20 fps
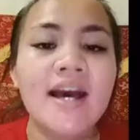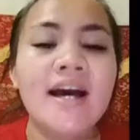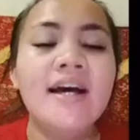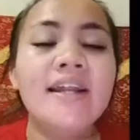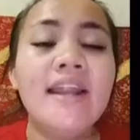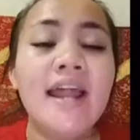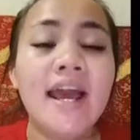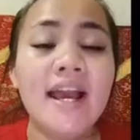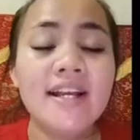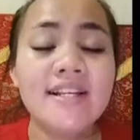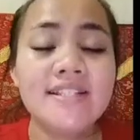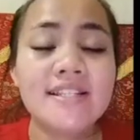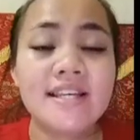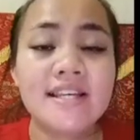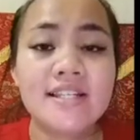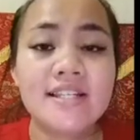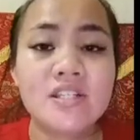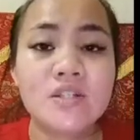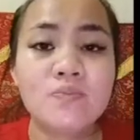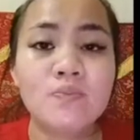Next
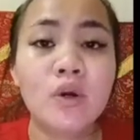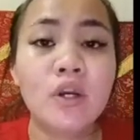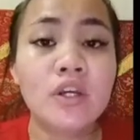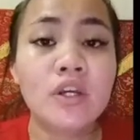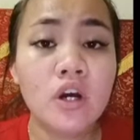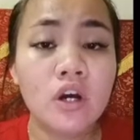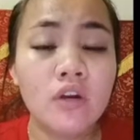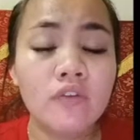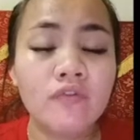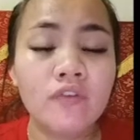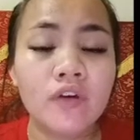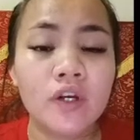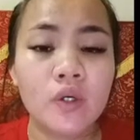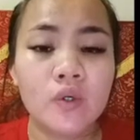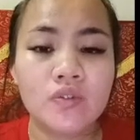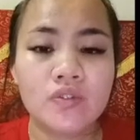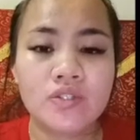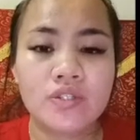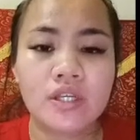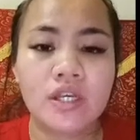is polygon
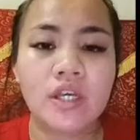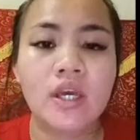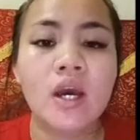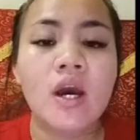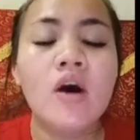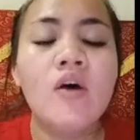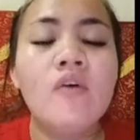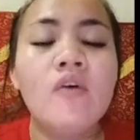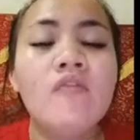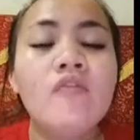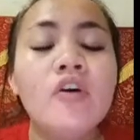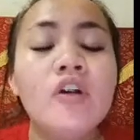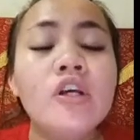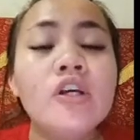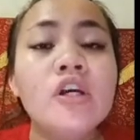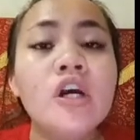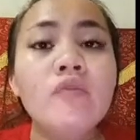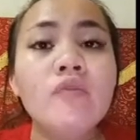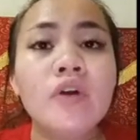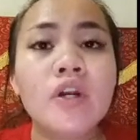frequency.
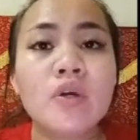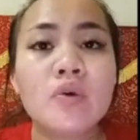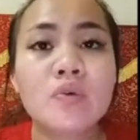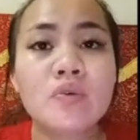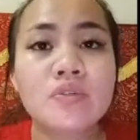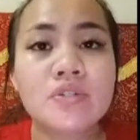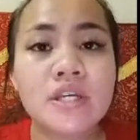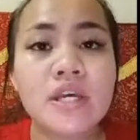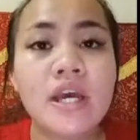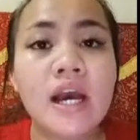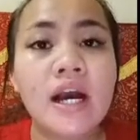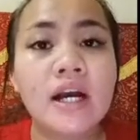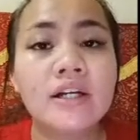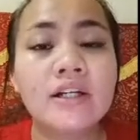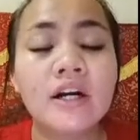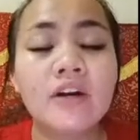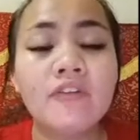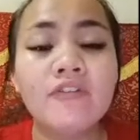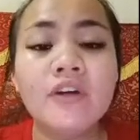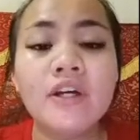Polygon frequency are
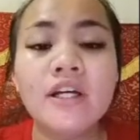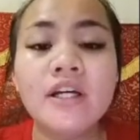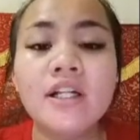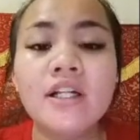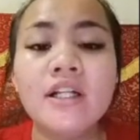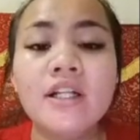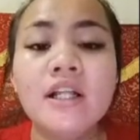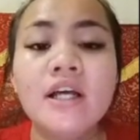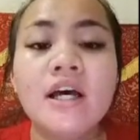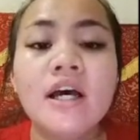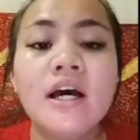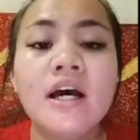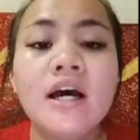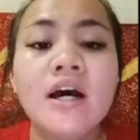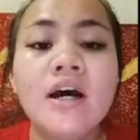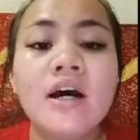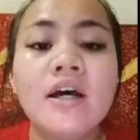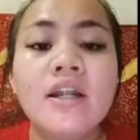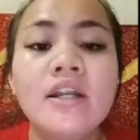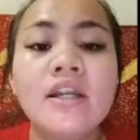graphical
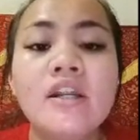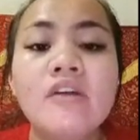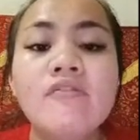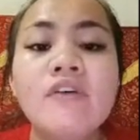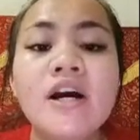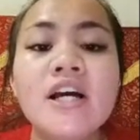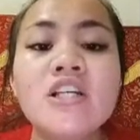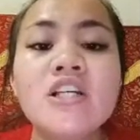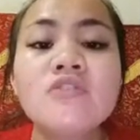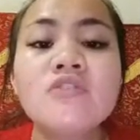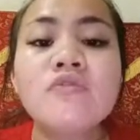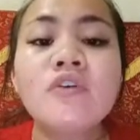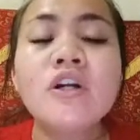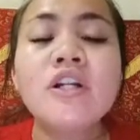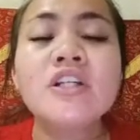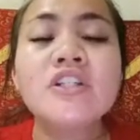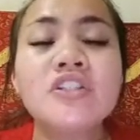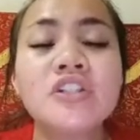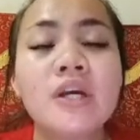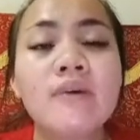device for the
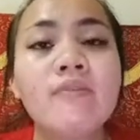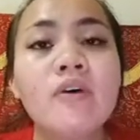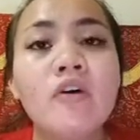shape of